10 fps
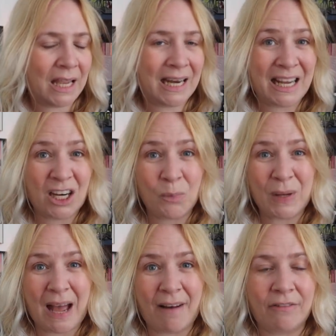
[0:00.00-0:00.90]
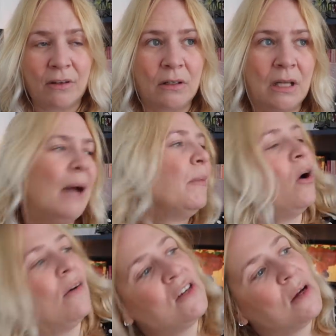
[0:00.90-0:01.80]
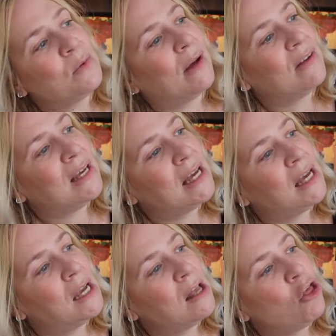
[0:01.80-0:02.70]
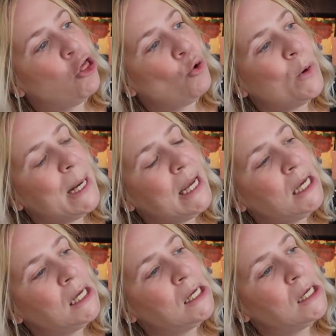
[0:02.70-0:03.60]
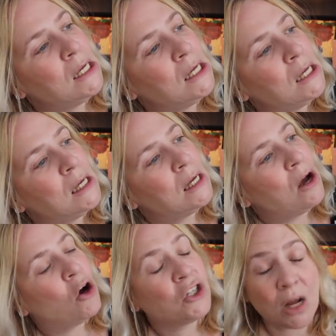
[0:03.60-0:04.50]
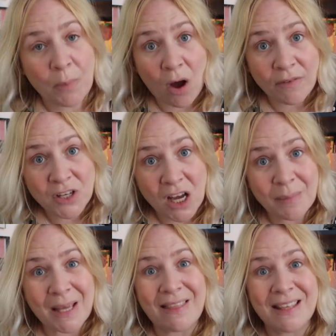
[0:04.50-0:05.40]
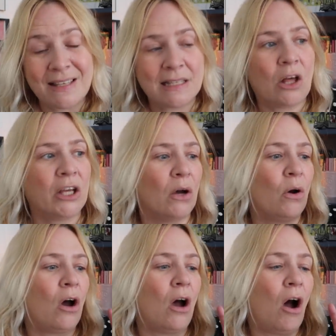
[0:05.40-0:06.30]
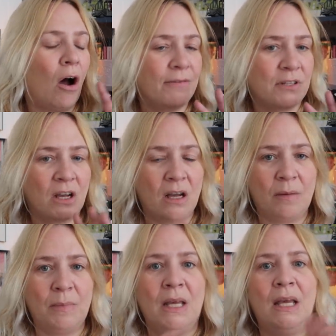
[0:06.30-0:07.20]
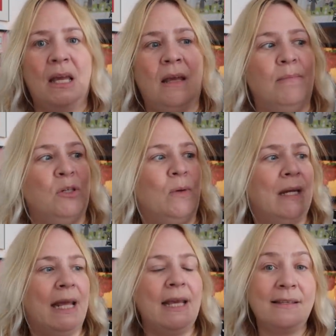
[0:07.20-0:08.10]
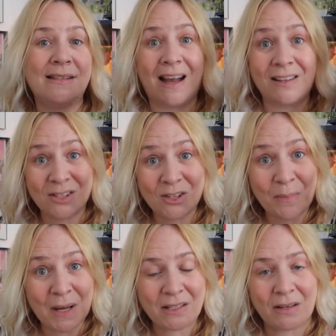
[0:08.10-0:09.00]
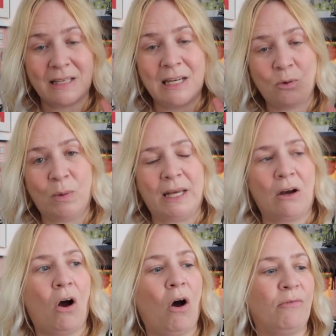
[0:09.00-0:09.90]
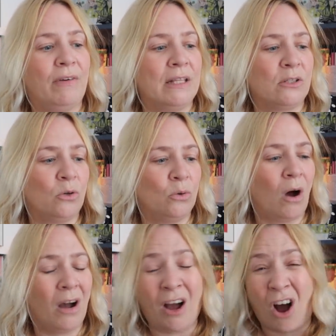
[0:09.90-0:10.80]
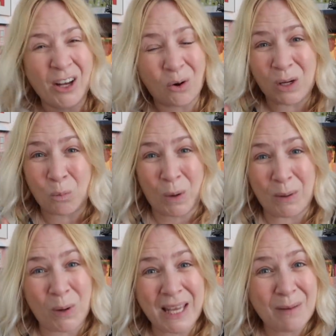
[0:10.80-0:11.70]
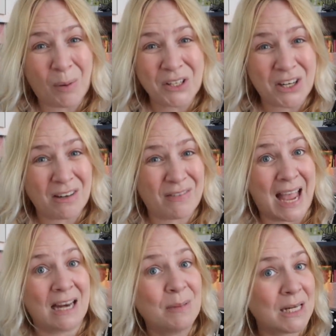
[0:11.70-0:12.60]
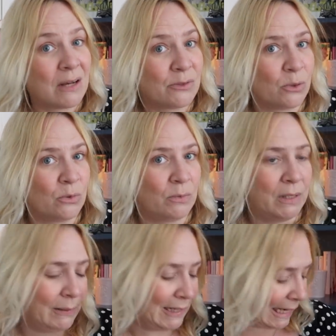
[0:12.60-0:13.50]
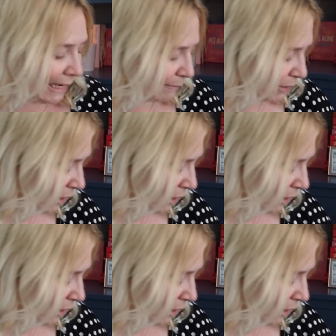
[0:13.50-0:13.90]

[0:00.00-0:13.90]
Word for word: in England we have, how many half terms do we have a year? Three? October half term? Yeah, this is like half term in between Easter and summer, so it's a little week off. It's called, I, I call it Whit Week, but I don't know if anybody else calls it Whit Week. Let me